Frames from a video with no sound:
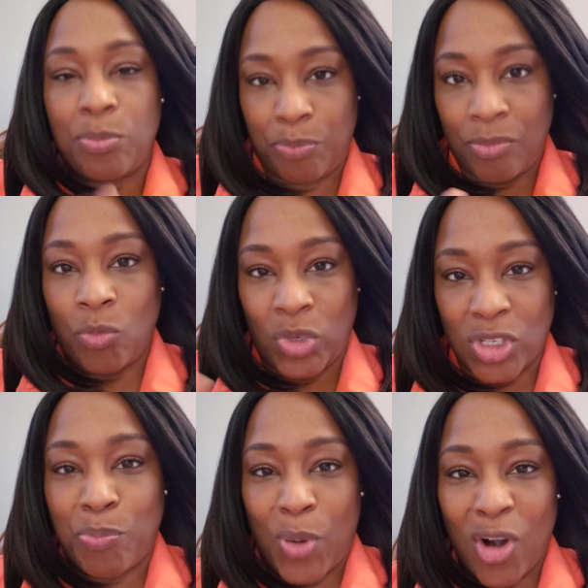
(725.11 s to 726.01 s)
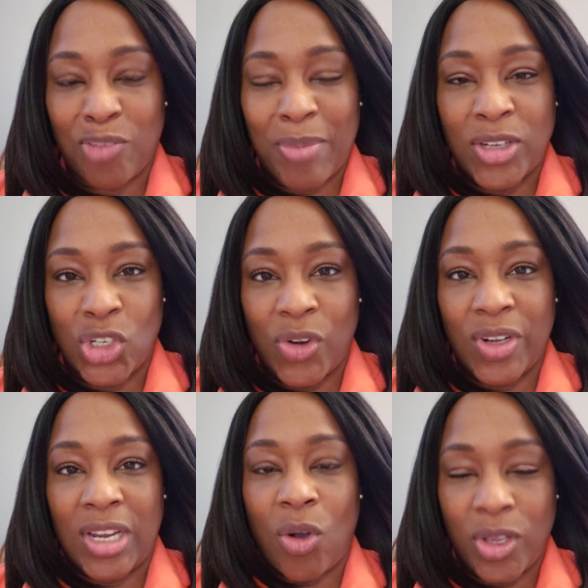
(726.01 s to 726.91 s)
it was a part of my
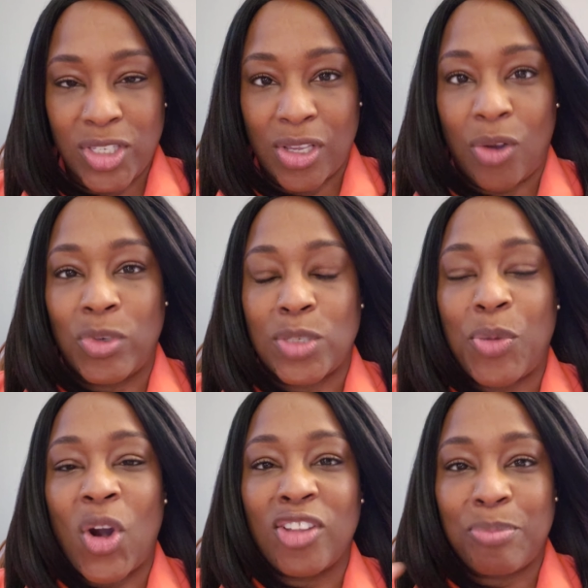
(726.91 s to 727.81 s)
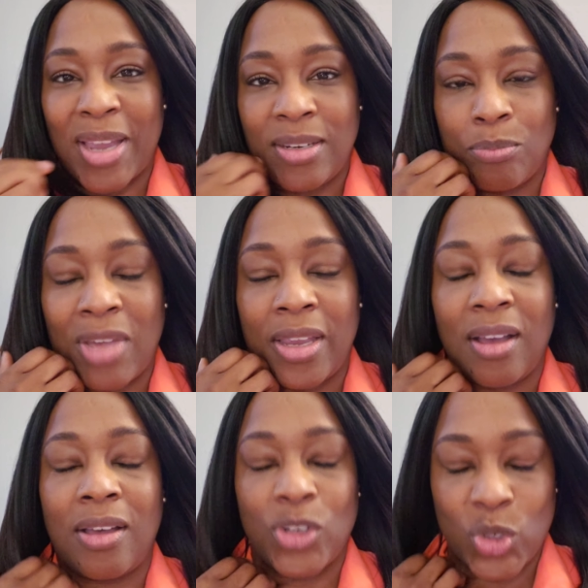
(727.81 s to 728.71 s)
journey also, was a part of my
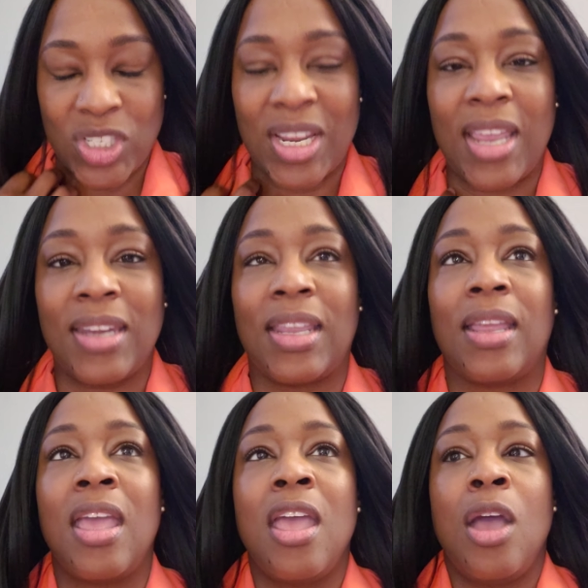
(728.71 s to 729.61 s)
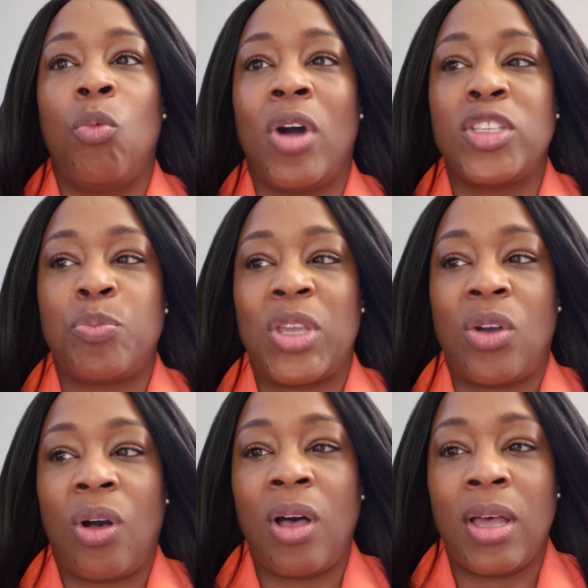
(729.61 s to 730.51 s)
understanding, was
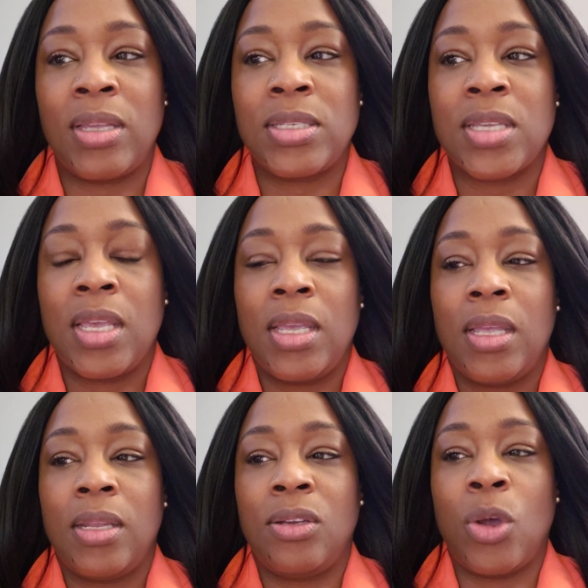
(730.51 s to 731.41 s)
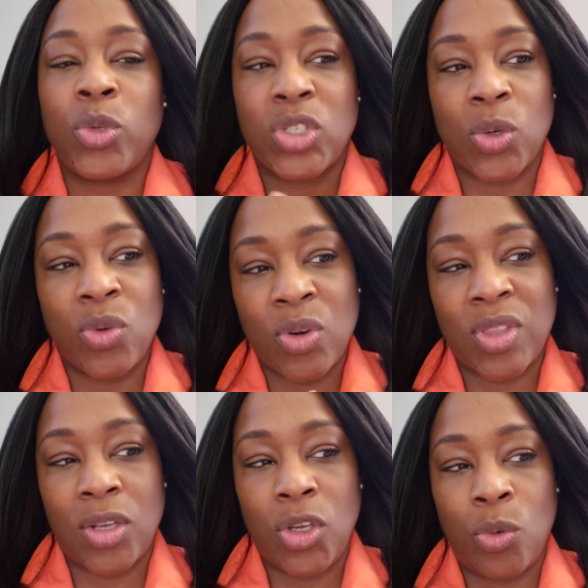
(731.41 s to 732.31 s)
because no sooner
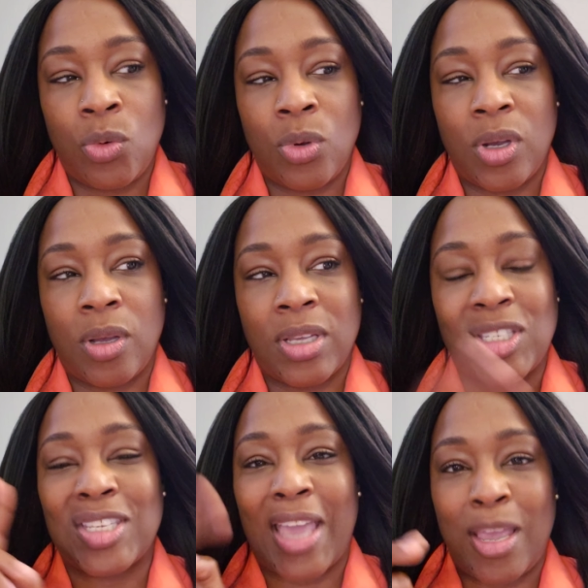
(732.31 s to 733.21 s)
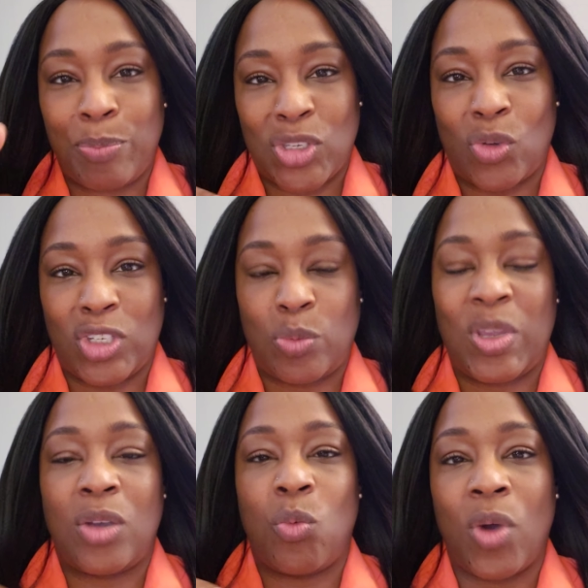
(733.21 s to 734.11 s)
than you escape, so to
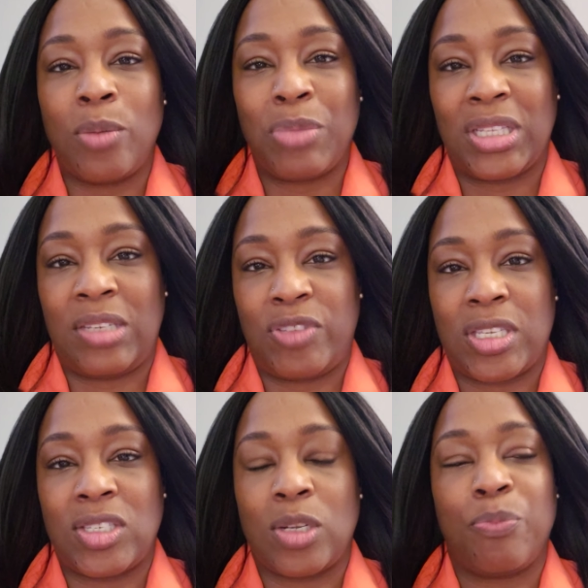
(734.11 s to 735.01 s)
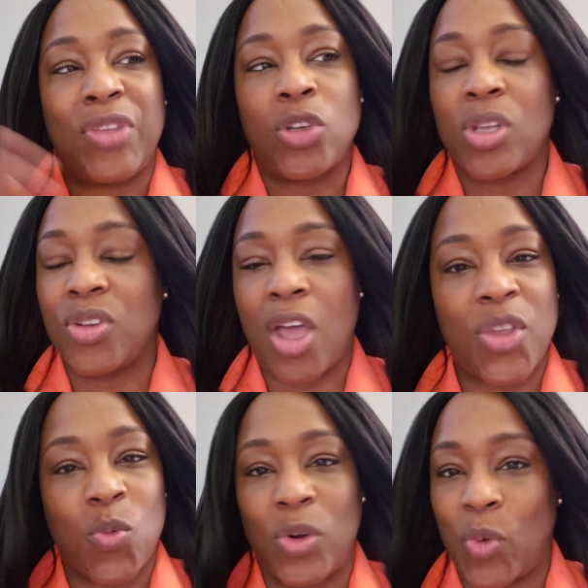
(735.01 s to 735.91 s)
speak, one belief system, there's
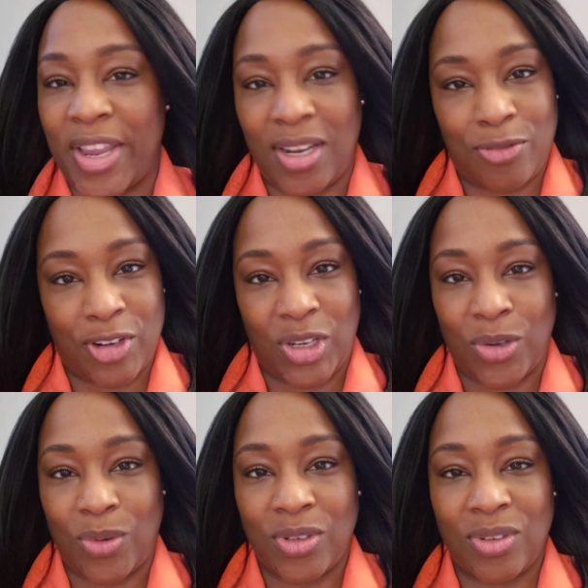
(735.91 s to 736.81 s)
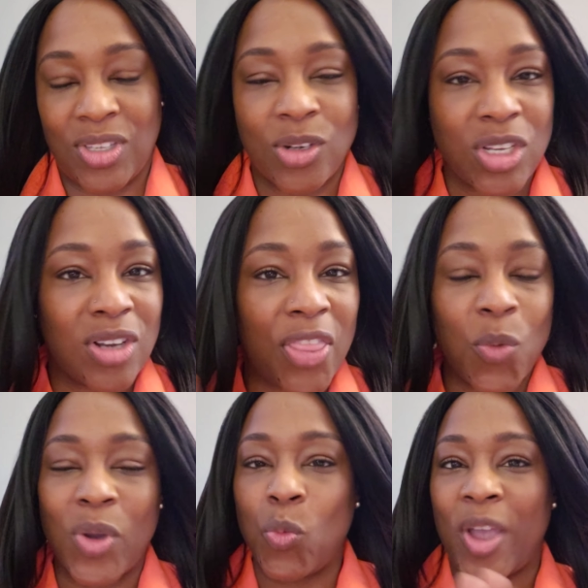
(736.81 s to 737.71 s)
another one waiting for you. There's
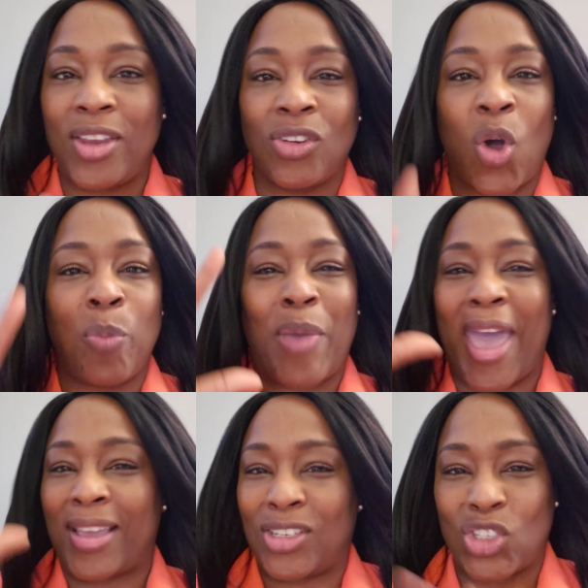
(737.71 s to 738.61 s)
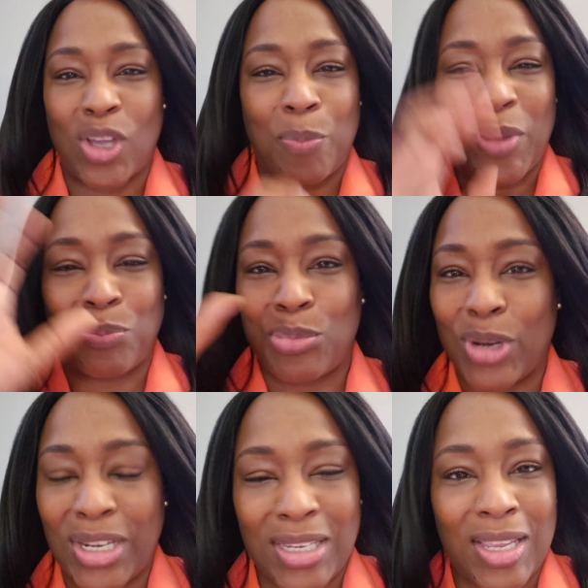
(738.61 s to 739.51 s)
another one waiting, all packaged up and
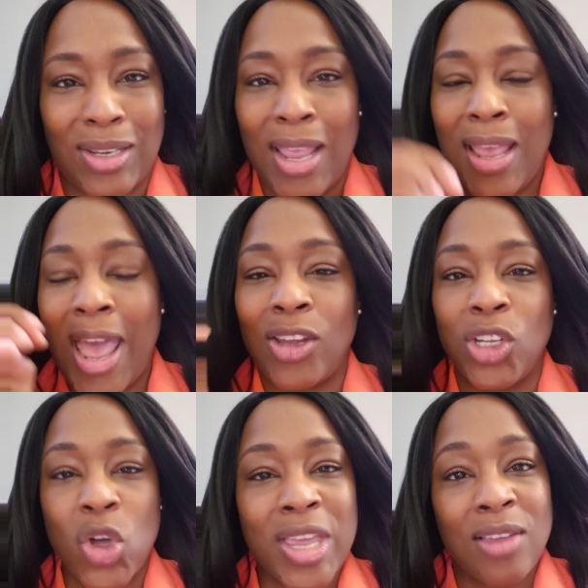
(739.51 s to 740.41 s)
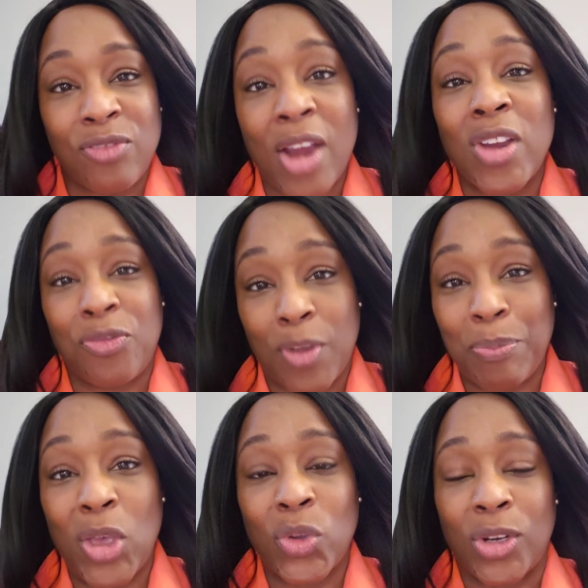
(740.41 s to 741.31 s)
pretty and looking very
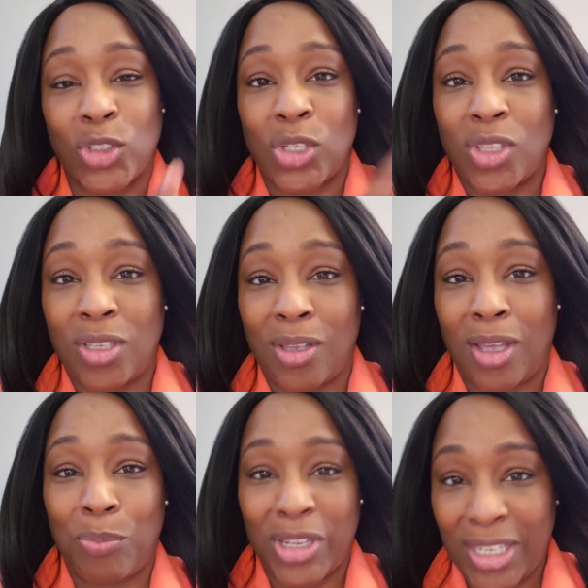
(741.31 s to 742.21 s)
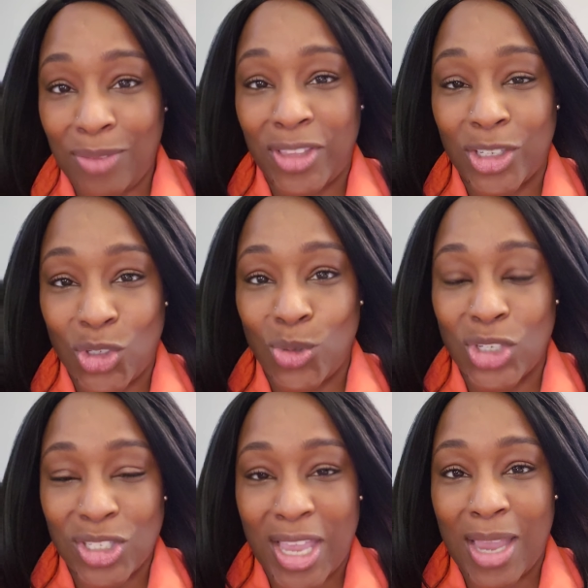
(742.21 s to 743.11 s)
familiar to the belief that you
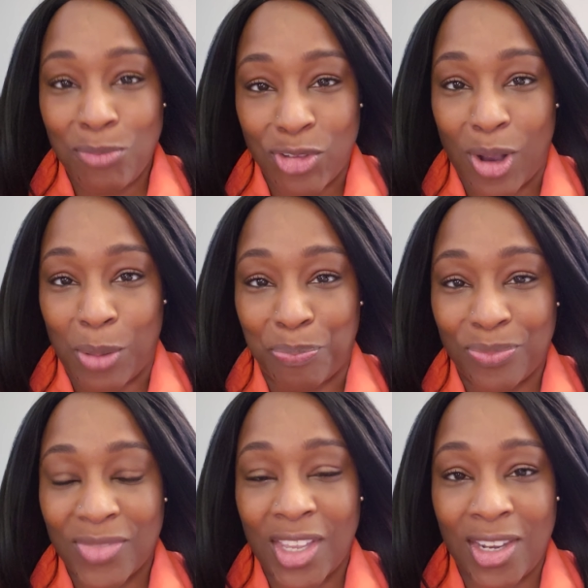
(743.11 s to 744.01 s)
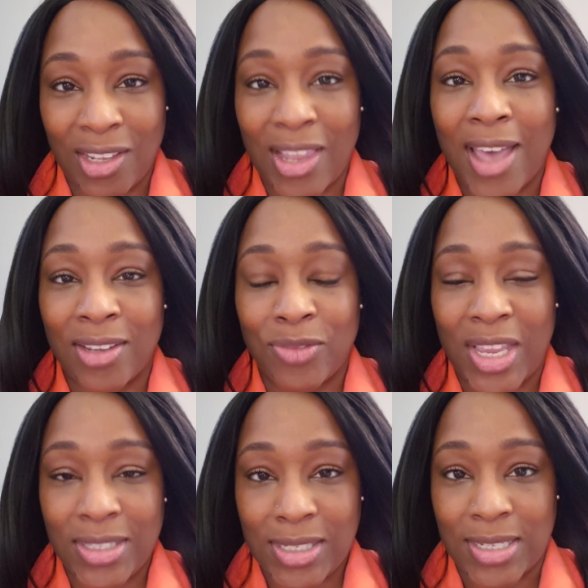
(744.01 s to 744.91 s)
just came from in a lot of
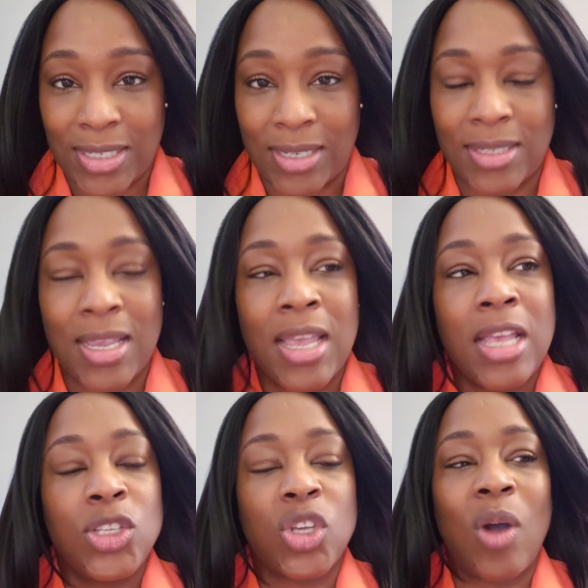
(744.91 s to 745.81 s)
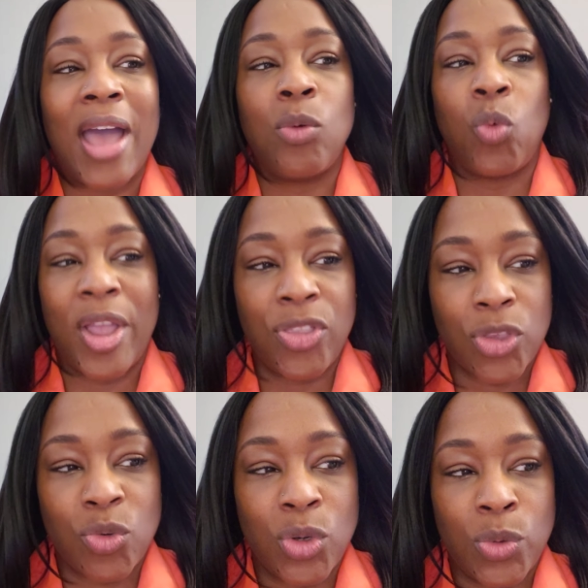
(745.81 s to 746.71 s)
instances. So I went
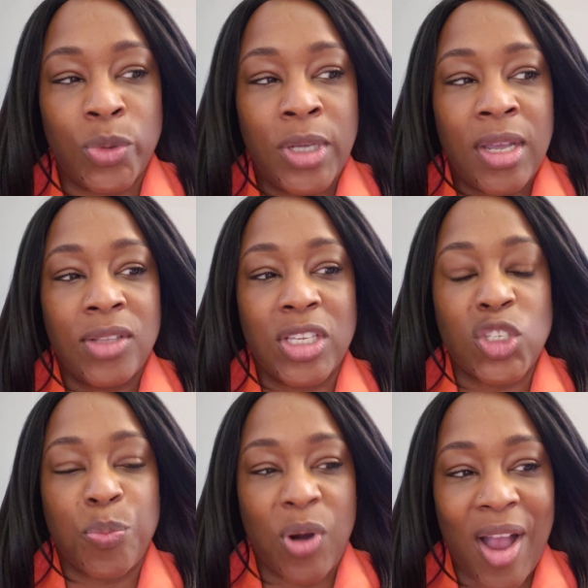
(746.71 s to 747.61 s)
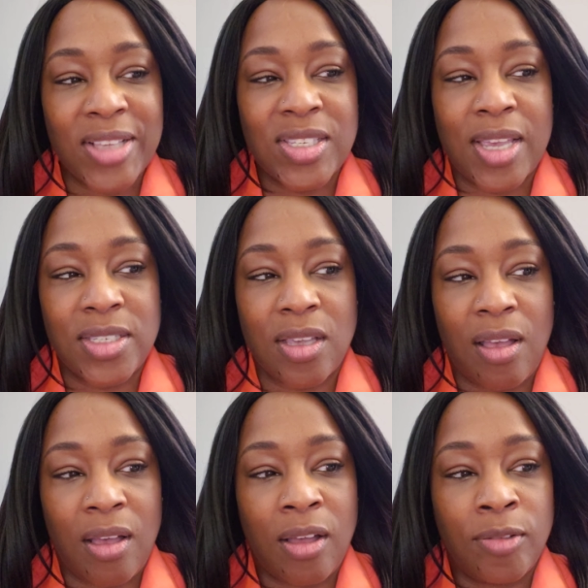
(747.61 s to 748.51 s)
through this process
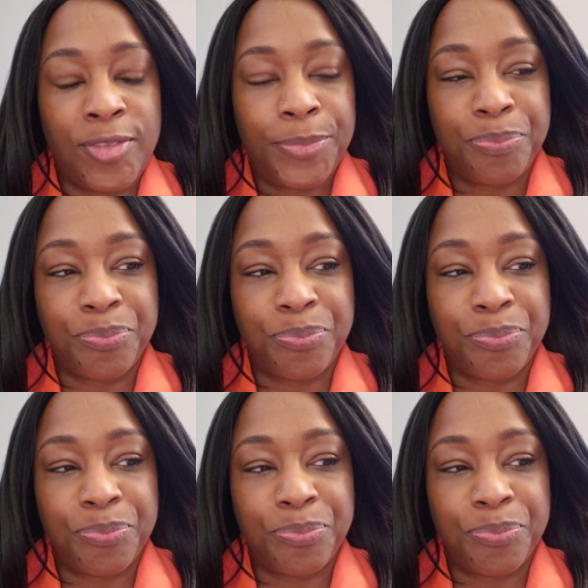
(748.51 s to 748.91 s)
of,